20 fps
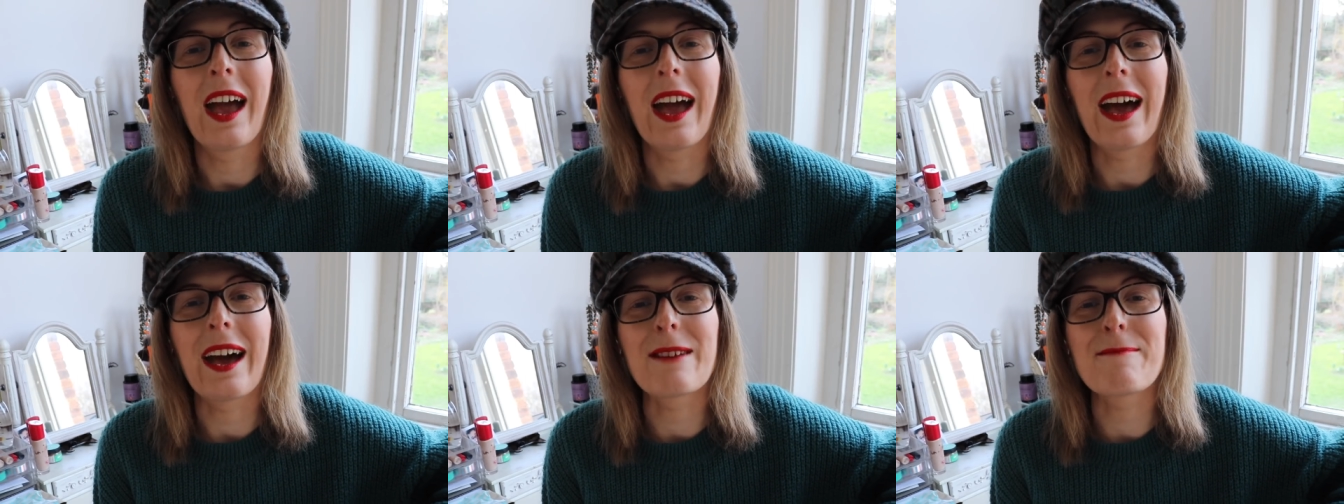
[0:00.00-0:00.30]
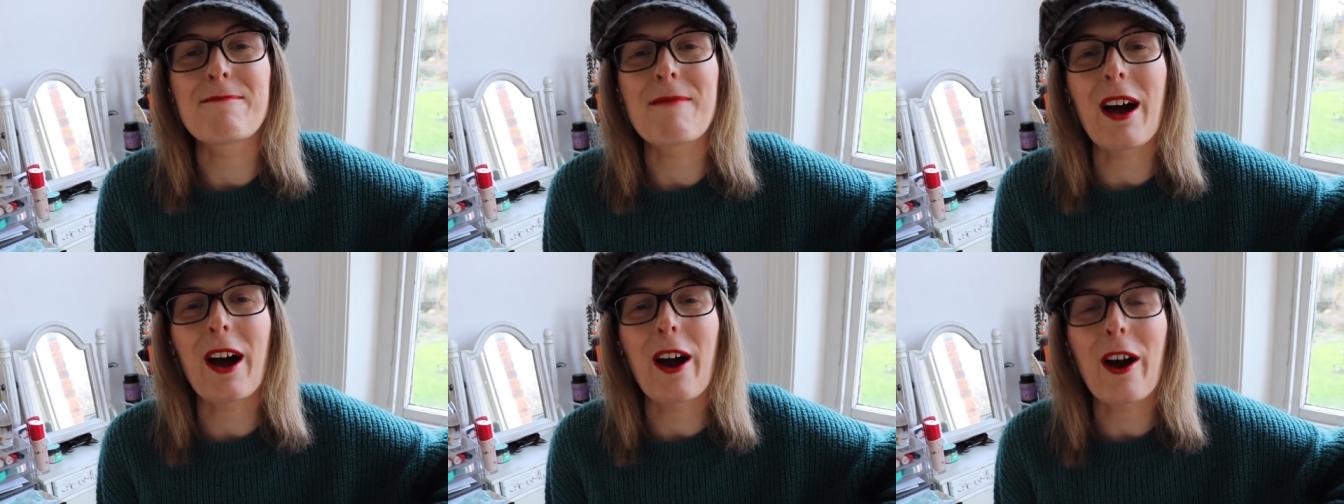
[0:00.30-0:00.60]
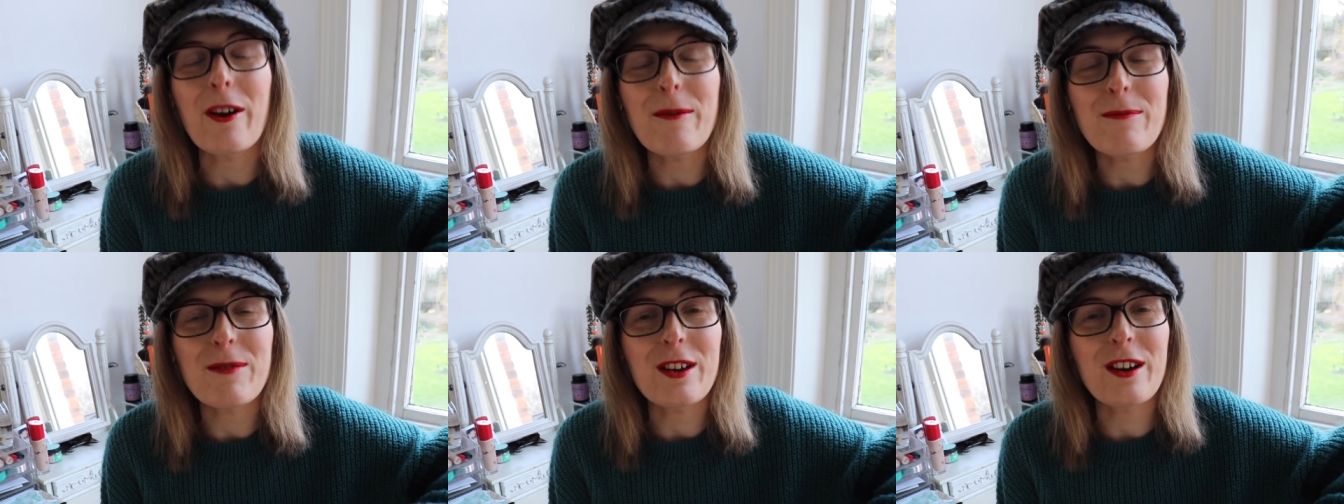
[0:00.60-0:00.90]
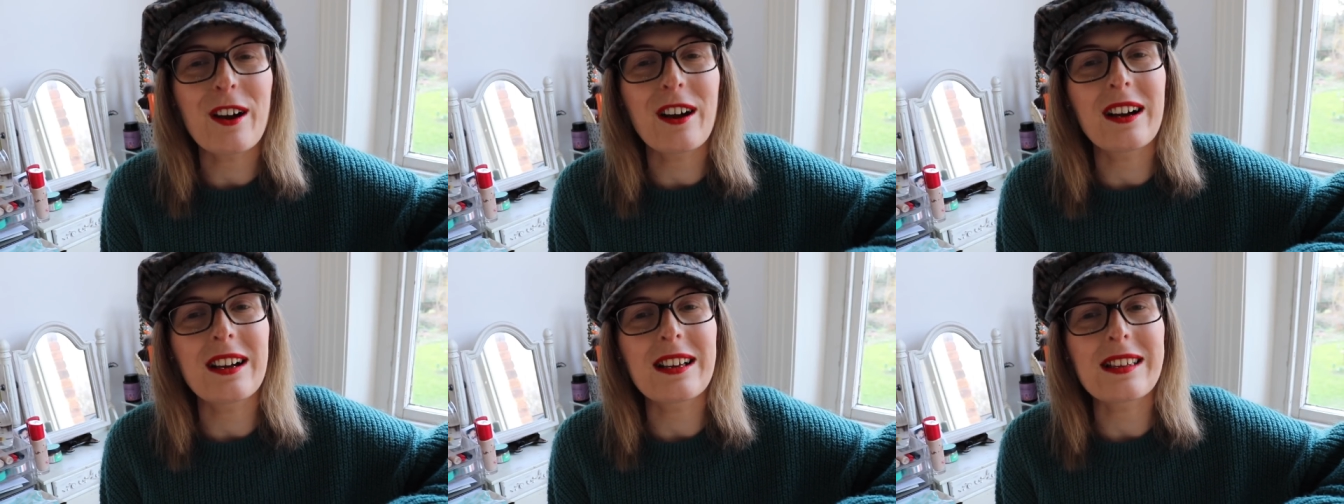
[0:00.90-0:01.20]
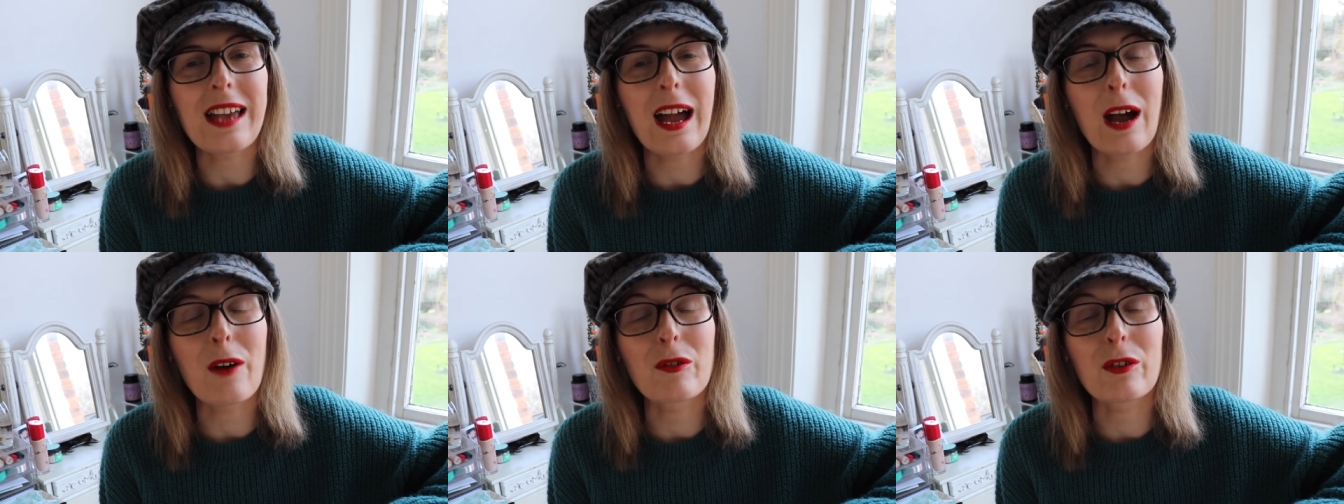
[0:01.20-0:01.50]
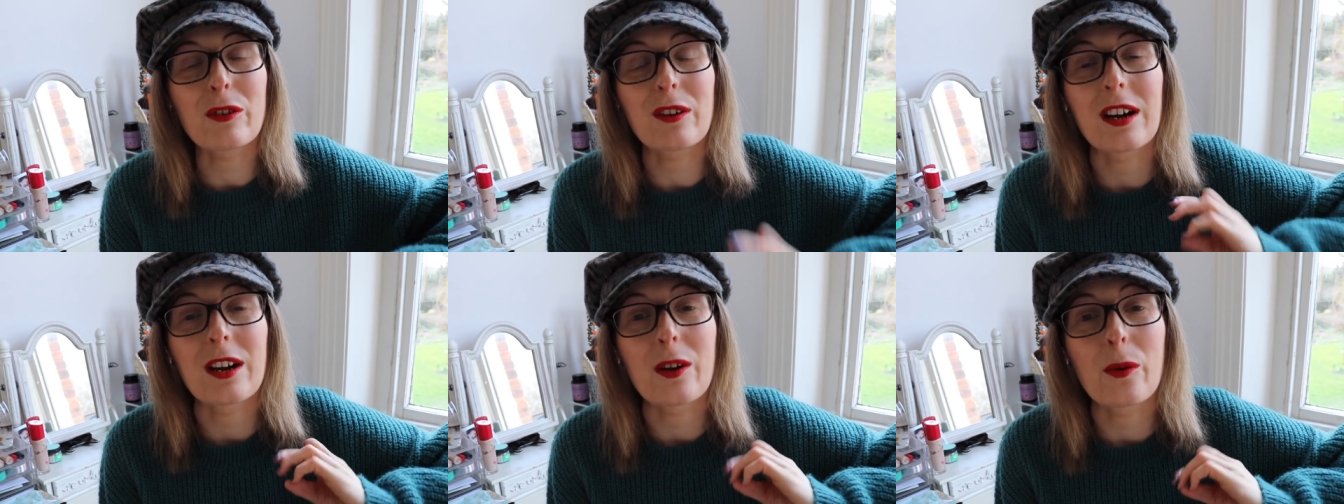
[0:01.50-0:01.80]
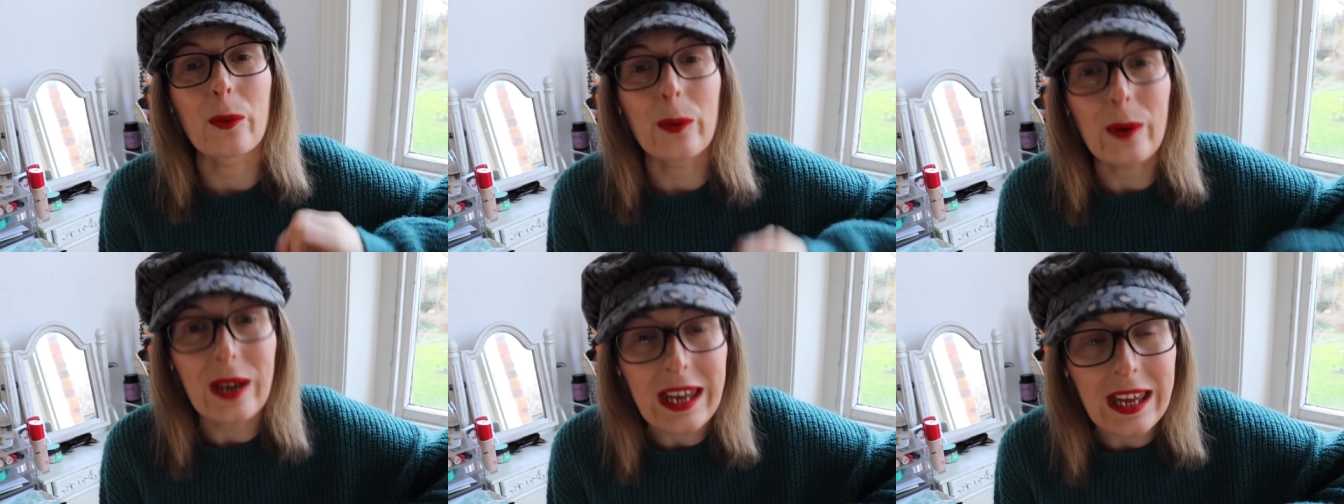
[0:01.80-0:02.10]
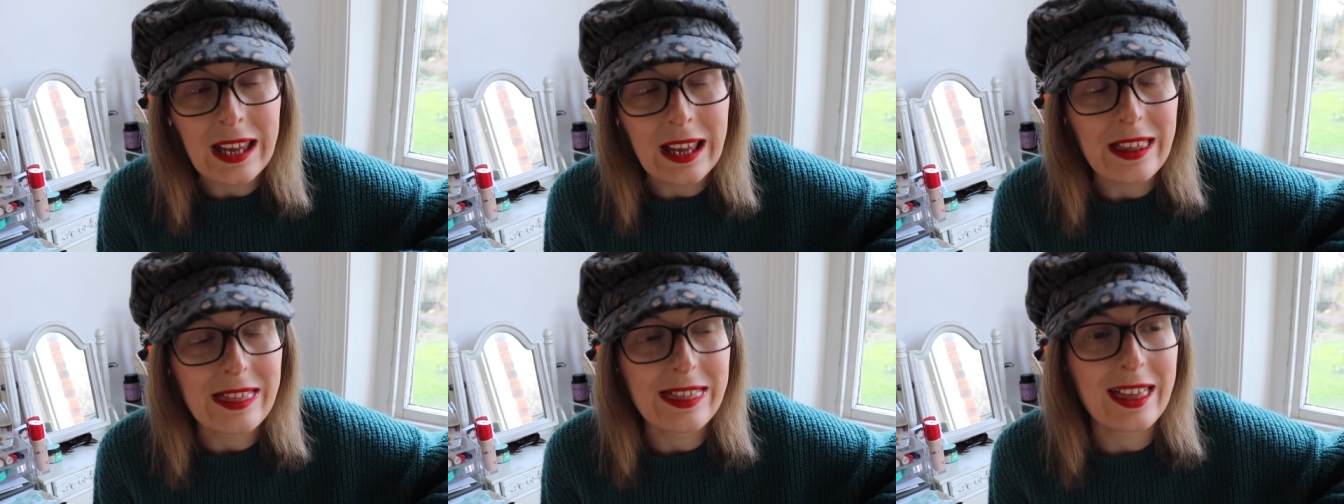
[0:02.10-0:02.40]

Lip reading: I hope that you guys are having a great week.